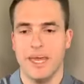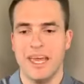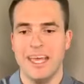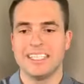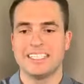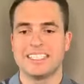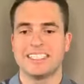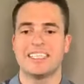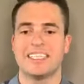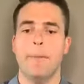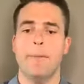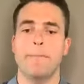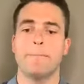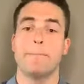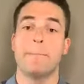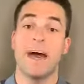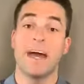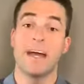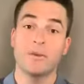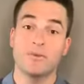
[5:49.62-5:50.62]
Step
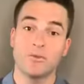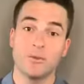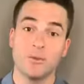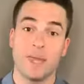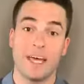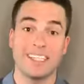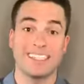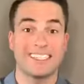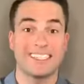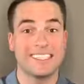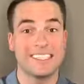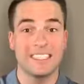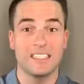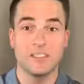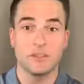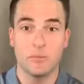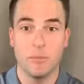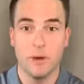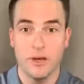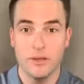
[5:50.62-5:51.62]
back from that
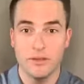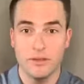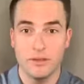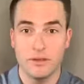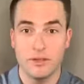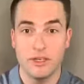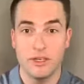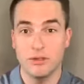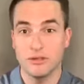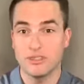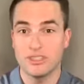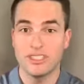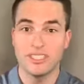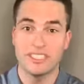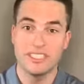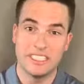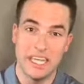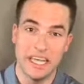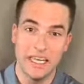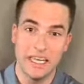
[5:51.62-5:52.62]
6-month,
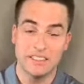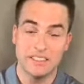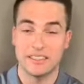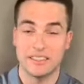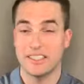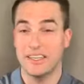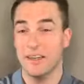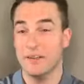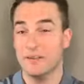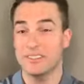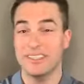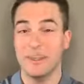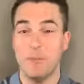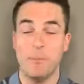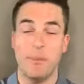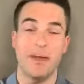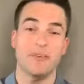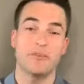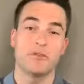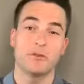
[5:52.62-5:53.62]
year-to-date, step
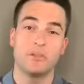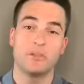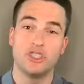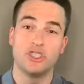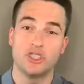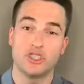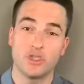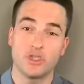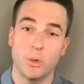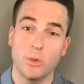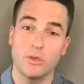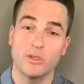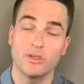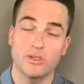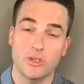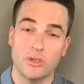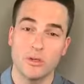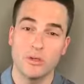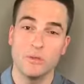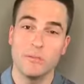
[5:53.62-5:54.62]
back from these
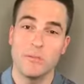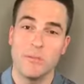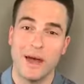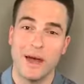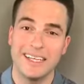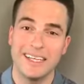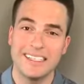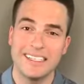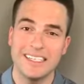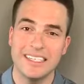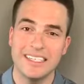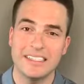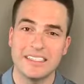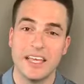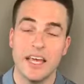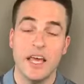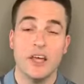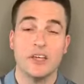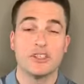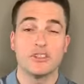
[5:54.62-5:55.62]
short-term mindsets.
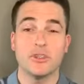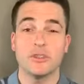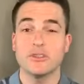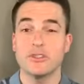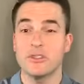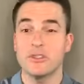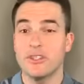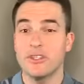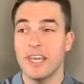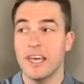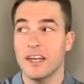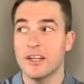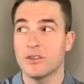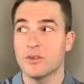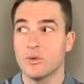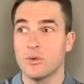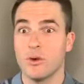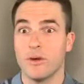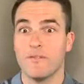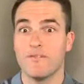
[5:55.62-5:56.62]
Start to look at it
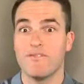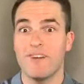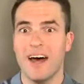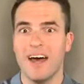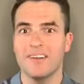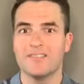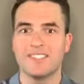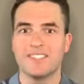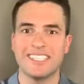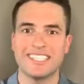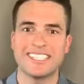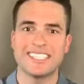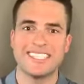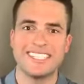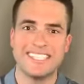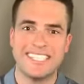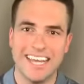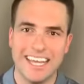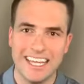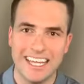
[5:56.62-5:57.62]
through a 5-6
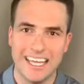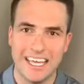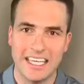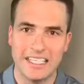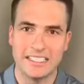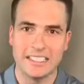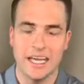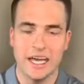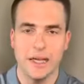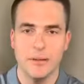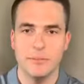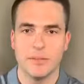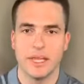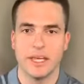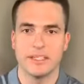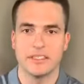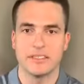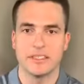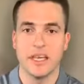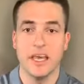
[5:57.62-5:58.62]
decade time
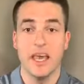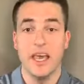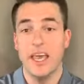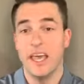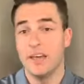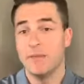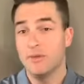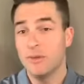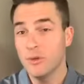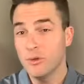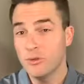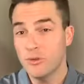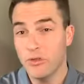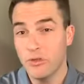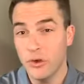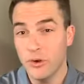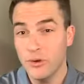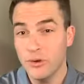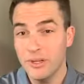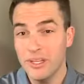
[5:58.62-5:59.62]
lens. If you're
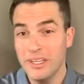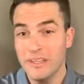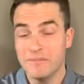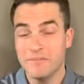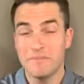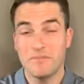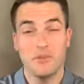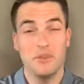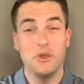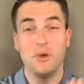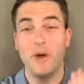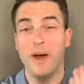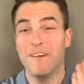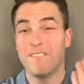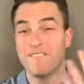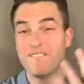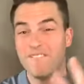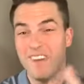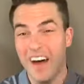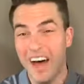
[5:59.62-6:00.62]
30, you
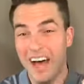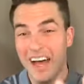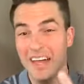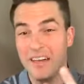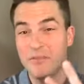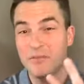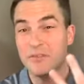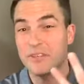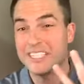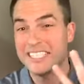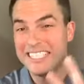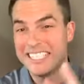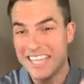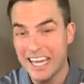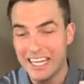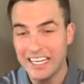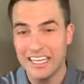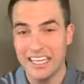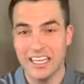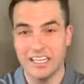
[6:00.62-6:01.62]
have 5
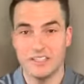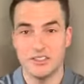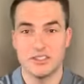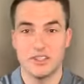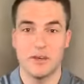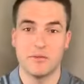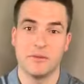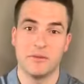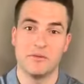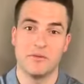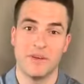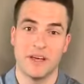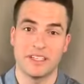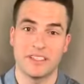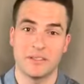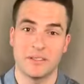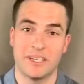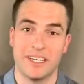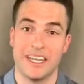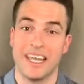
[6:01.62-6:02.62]
decades of
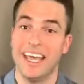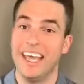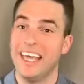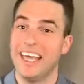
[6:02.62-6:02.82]
investing